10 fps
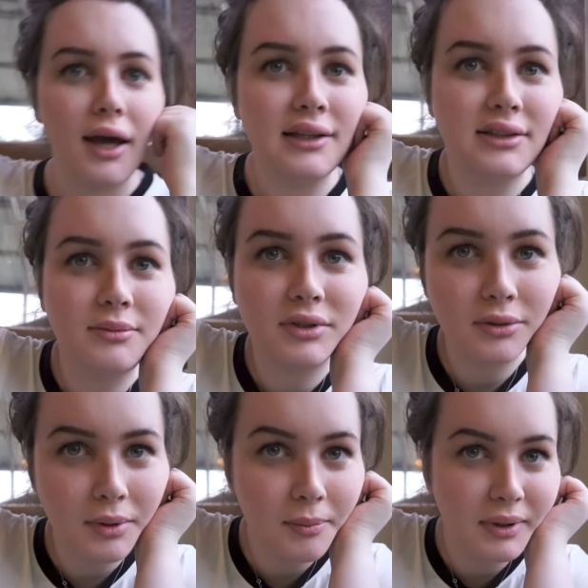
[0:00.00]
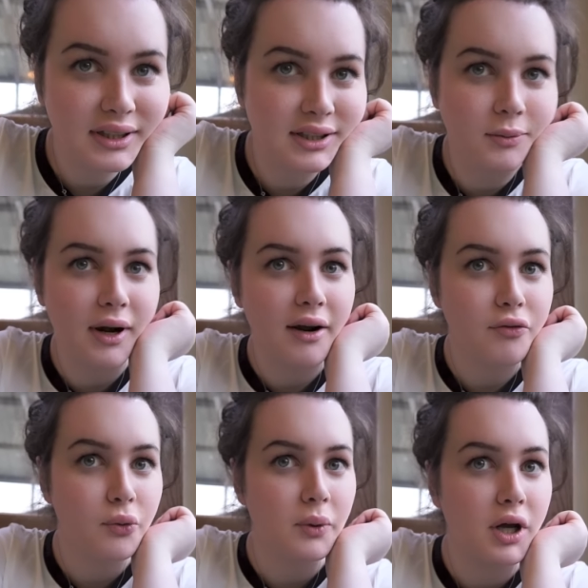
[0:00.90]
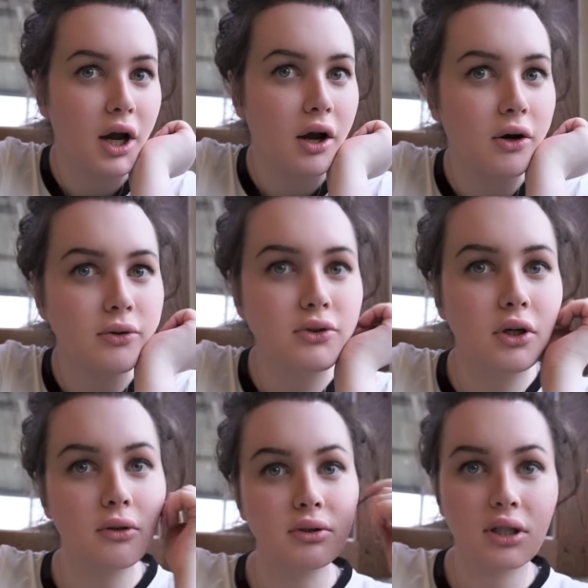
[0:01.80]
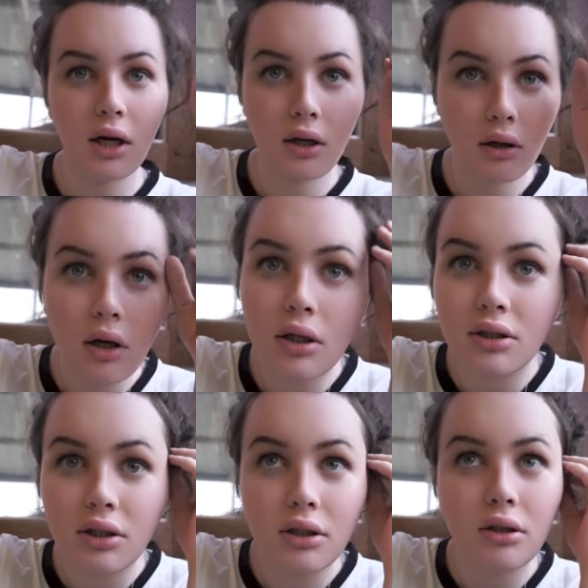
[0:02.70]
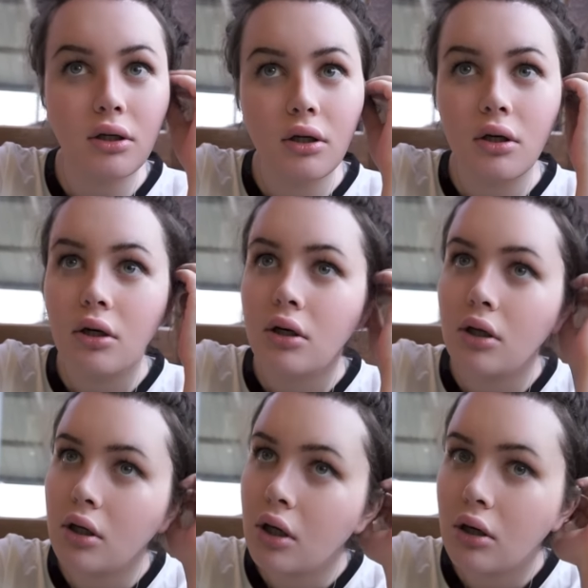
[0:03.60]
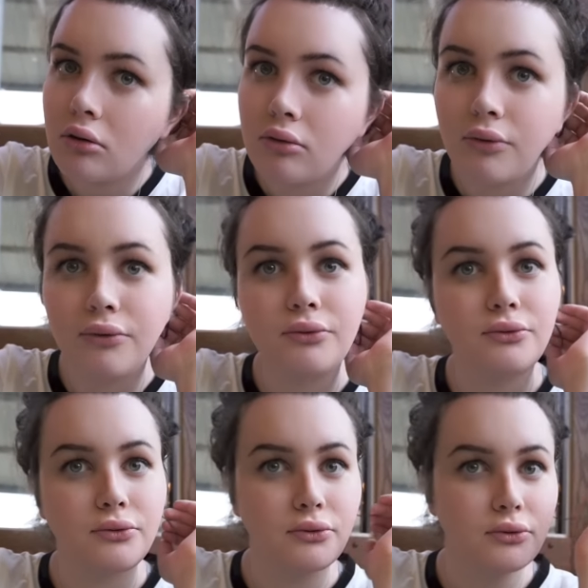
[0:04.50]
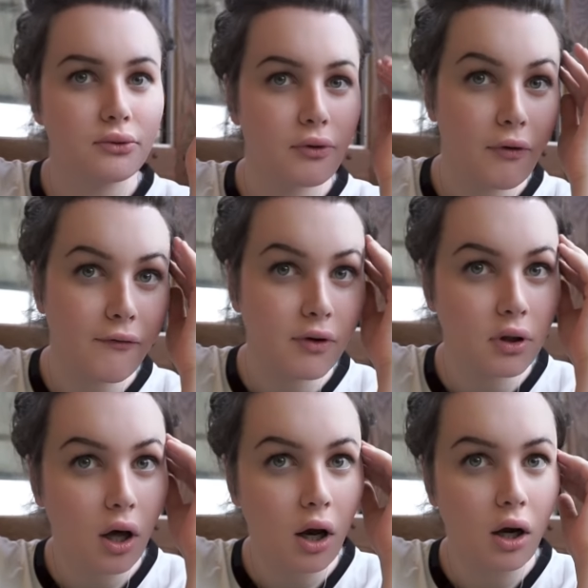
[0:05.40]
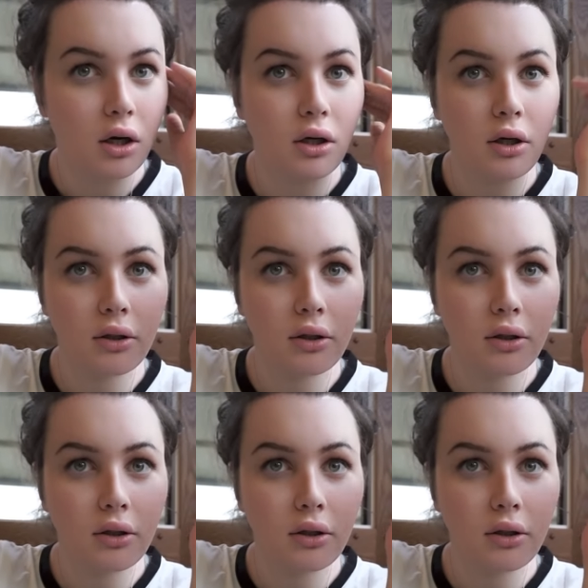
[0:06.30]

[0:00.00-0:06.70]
it seems to be busy wherever we go, so it's kind of hard to, you know, vlog.